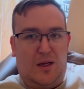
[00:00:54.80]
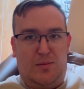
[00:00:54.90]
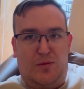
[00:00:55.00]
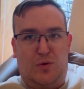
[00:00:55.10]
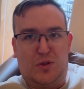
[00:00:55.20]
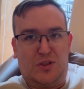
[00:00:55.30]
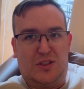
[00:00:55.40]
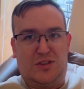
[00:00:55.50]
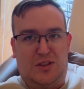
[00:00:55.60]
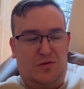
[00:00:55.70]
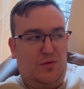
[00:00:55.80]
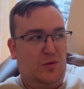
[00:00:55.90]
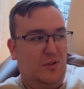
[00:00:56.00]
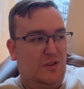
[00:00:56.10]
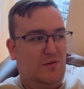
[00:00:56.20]
before Shenzhen
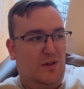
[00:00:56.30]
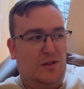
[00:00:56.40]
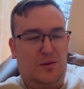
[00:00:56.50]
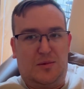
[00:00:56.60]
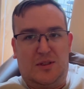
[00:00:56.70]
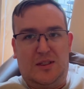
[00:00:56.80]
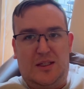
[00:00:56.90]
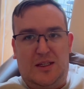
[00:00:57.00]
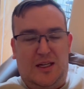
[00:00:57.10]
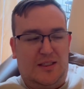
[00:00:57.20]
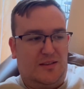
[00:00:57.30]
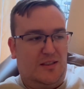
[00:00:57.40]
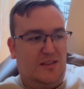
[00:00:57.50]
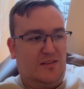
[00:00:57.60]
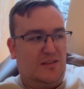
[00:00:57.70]
fully developed as it
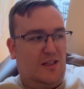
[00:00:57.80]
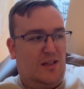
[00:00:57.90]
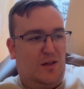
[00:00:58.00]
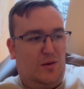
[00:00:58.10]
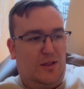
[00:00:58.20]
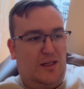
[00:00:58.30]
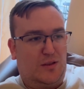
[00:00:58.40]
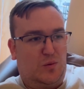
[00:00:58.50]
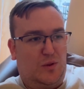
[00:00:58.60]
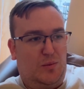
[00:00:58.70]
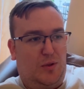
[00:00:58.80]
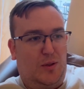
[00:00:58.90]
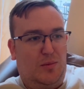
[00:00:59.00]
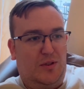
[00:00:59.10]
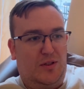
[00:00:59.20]
is now, and that's where
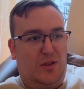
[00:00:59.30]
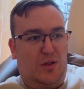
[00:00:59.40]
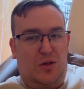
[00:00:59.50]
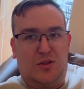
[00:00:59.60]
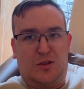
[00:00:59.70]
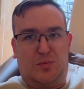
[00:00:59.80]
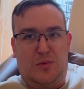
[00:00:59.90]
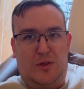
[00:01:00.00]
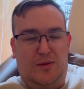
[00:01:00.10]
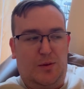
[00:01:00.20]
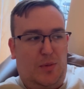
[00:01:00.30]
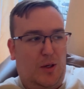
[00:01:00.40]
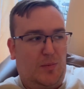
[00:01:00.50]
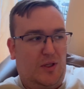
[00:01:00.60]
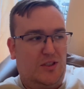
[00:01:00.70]
probably the largest of the
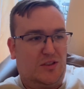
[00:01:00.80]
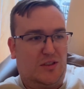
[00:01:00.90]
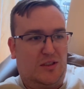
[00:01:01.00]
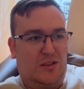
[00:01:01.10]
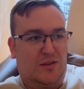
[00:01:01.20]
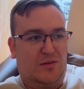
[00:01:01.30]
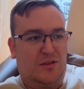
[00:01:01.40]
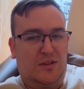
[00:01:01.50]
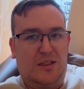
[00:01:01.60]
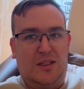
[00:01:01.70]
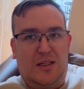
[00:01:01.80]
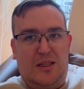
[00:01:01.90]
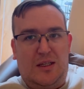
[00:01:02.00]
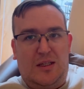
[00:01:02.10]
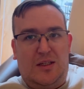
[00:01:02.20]
population lives.
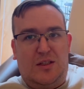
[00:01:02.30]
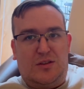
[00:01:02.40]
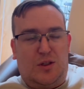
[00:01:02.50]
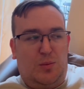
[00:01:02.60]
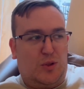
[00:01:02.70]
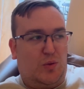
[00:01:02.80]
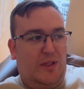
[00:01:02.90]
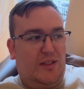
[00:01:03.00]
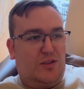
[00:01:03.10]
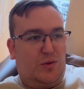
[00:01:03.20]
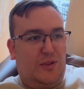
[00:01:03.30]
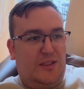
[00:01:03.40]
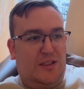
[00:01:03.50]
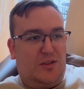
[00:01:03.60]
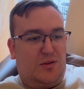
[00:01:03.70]
So between these three
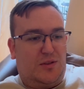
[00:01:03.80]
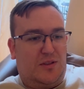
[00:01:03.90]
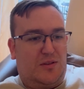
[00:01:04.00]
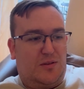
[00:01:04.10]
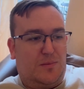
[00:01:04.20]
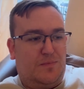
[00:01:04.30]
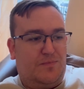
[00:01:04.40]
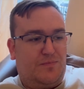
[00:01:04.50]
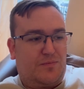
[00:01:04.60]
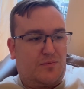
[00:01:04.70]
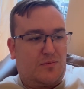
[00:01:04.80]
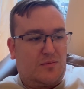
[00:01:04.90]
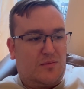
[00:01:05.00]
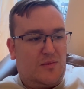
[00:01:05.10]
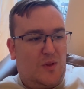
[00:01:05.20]
districts,
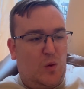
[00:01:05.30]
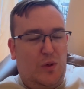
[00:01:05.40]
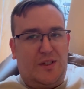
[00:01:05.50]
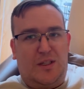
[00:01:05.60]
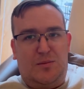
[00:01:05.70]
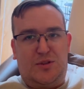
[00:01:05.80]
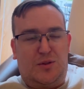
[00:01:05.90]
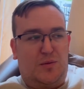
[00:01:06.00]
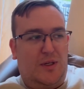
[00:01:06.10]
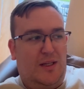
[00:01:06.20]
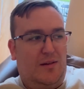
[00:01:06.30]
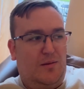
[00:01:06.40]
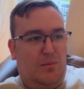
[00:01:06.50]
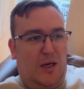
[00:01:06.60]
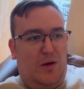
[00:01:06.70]
when it comes to rent,
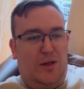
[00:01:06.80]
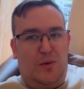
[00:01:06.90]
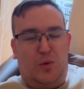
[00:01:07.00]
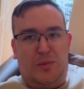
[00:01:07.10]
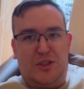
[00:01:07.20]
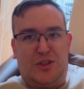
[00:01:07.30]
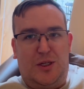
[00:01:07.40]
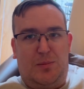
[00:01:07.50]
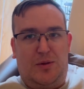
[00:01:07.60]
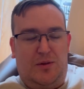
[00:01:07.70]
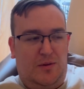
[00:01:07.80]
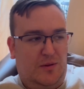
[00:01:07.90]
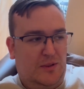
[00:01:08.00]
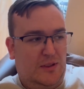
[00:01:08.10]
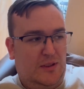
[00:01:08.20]
Bao'an will be cheaper,
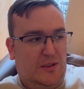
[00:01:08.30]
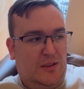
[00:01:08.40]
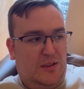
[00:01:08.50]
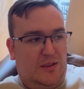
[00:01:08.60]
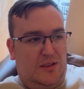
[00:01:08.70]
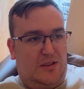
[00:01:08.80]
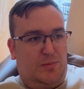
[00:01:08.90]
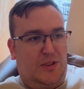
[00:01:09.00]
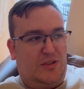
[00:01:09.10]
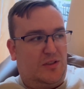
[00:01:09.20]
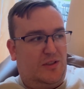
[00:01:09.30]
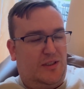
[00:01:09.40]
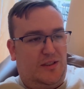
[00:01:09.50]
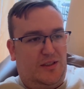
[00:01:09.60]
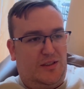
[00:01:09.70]

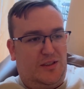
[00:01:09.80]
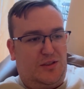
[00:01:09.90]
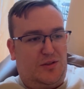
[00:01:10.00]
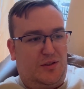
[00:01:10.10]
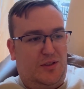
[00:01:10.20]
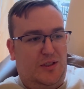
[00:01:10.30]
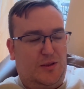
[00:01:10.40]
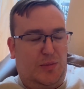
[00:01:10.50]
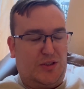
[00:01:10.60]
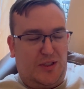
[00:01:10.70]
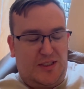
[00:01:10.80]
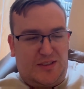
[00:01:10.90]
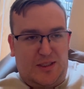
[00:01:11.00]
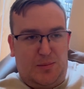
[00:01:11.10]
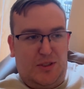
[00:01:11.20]
especially in the
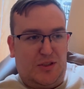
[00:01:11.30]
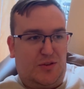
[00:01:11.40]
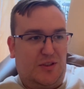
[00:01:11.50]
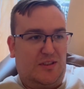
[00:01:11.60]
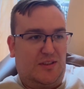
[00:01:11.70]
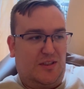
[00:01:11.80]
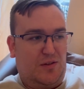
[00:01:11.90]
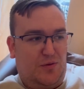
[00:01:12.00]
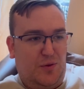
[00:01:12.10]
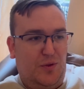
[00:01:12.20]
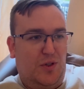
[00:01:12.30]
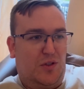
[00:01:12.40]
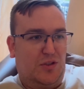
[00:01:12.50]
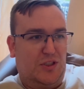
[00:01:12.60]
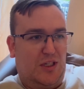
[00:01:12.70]
sub districts as like
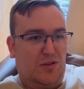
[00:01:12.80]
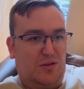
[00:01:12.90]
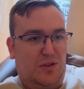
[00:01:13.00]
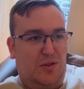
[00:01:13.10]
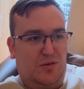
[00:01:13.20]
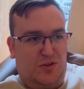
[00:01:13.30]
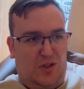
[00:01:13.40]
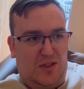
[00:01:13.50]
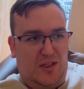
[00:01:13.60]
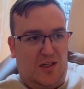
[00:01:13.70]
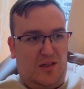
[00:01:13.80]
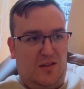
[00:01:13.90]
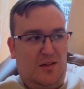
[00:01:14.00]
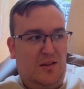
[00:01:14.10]
Fuyong, Qiaotou, Songgang.